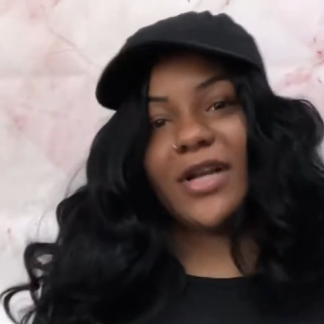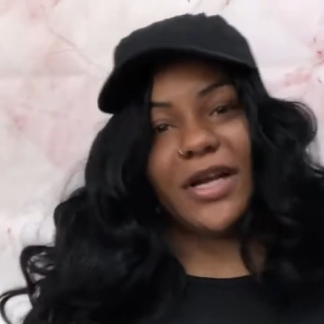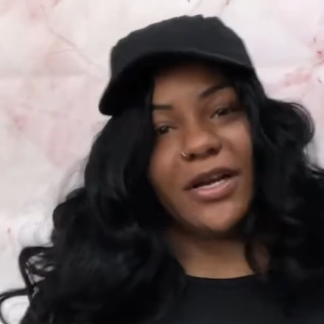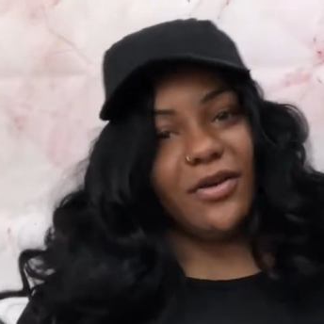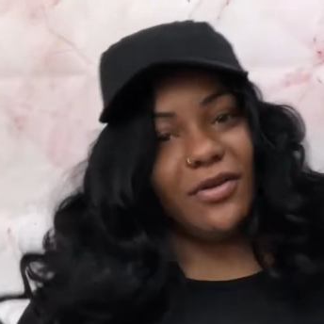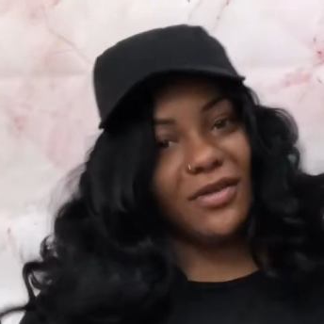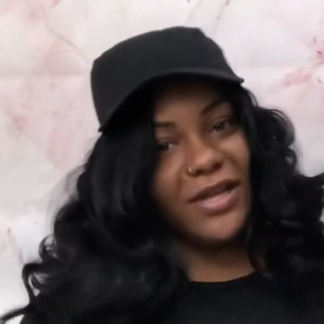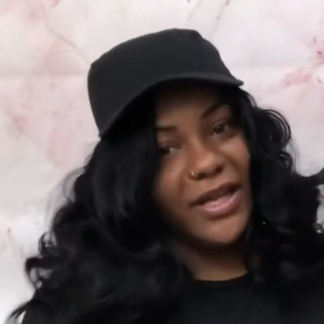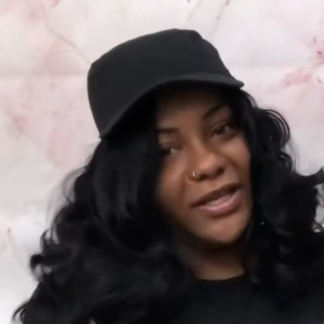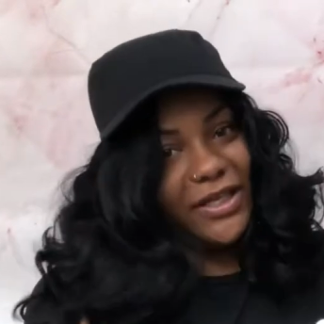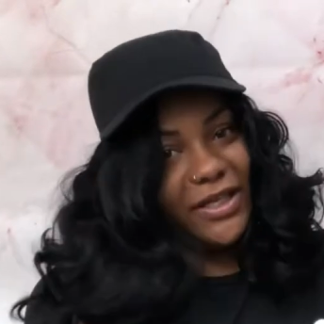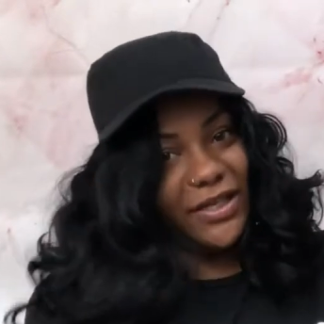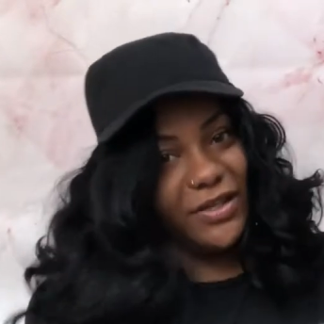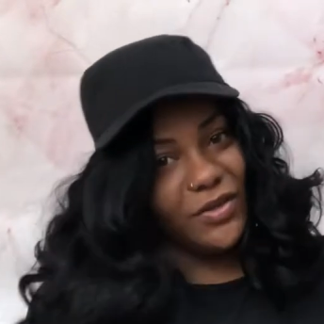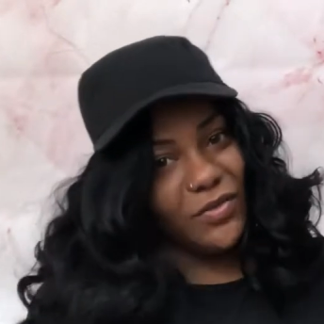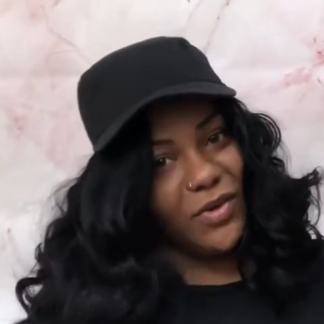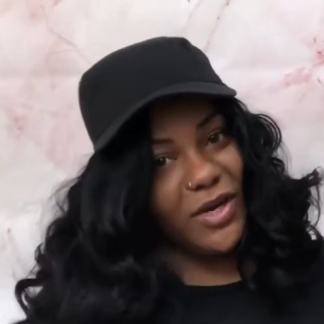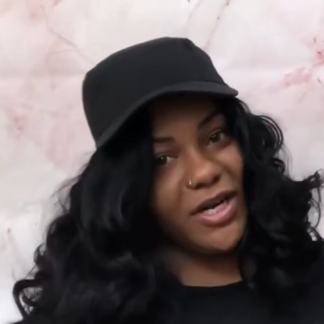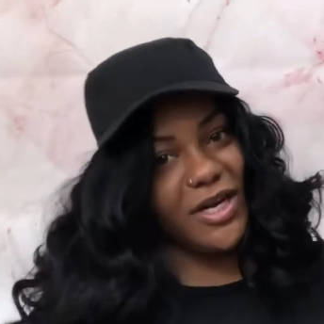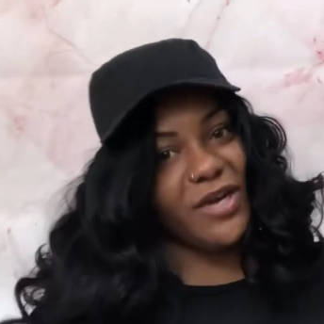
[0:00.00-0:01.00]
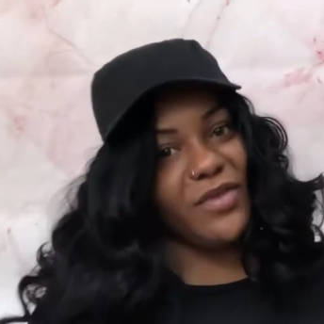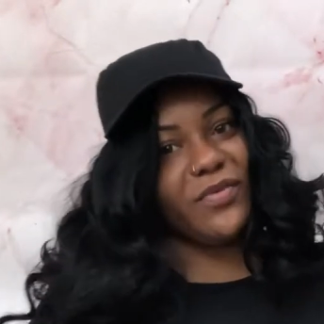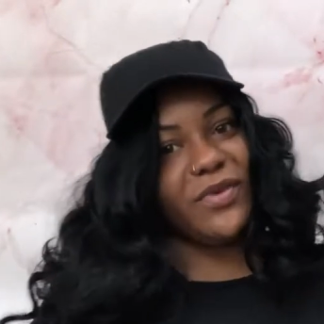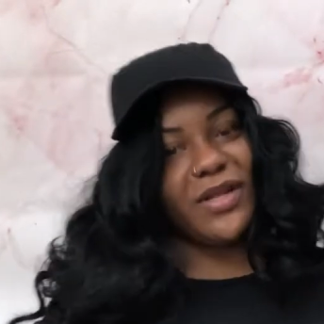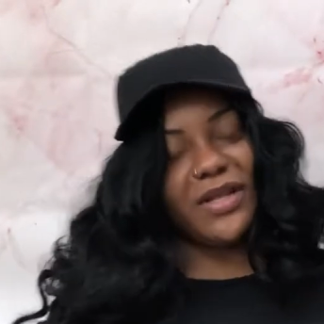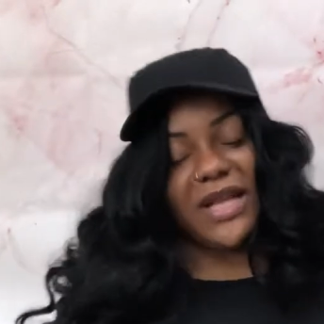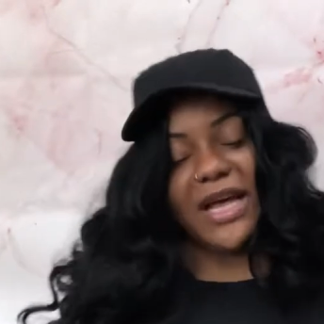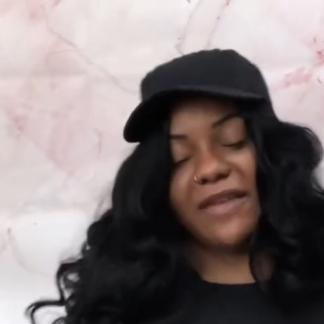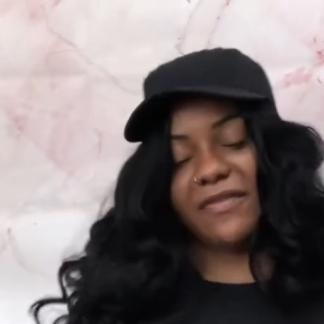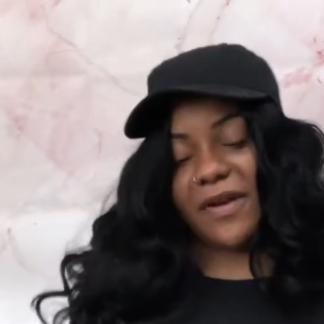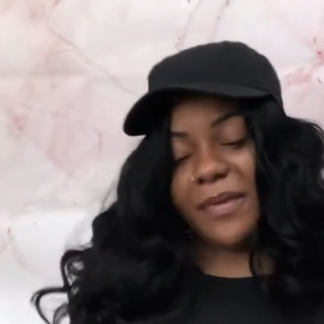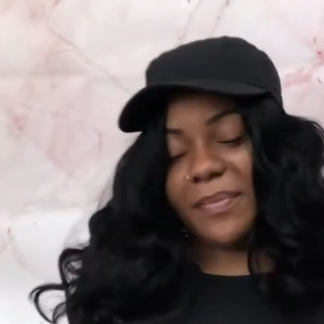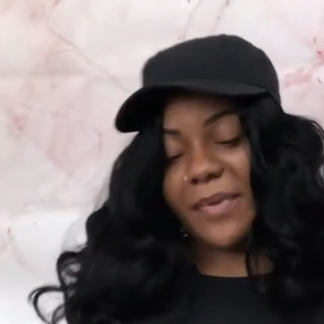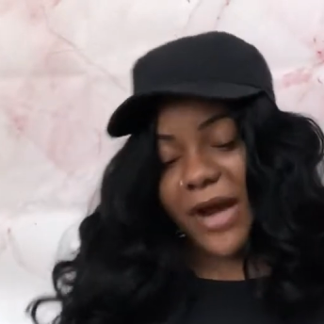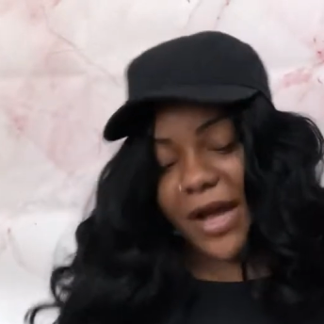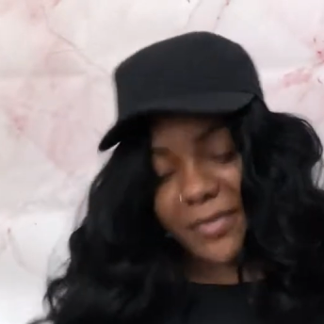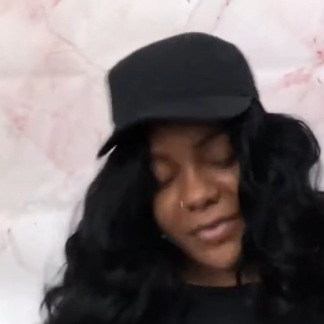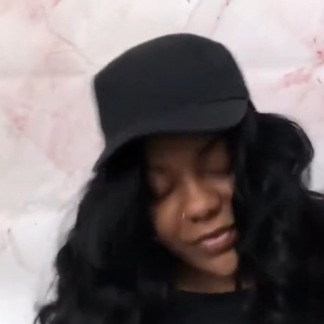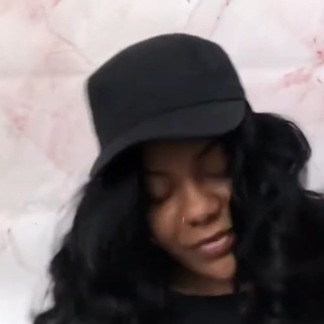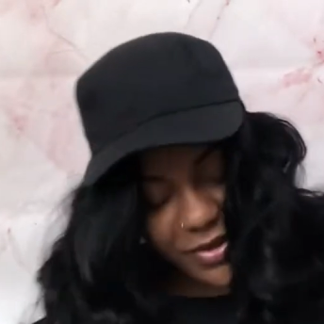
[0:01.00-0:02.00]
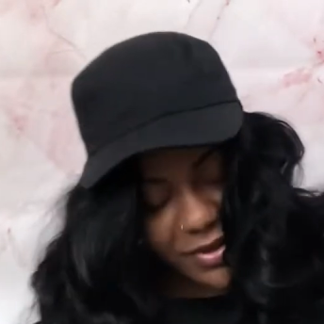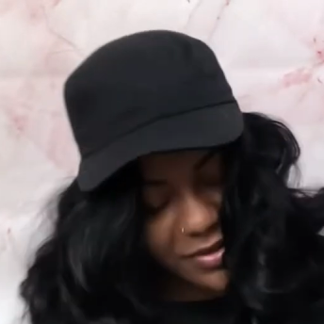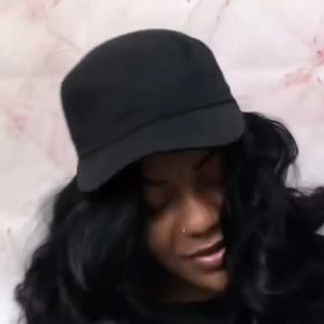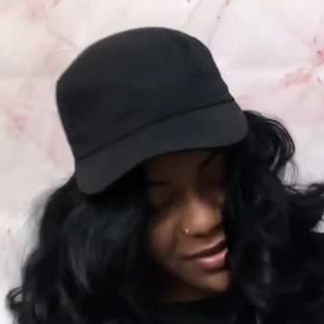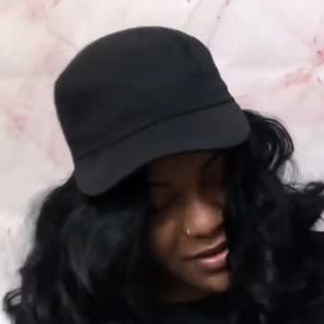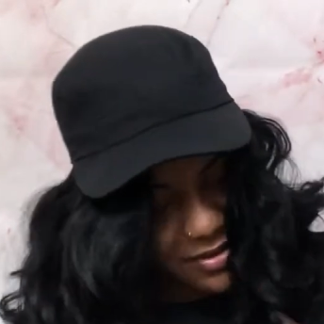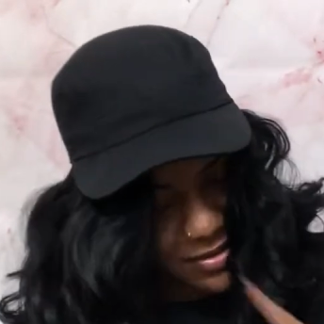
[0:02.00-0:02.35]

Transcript: I don't like either one in real life. I probably wouldn't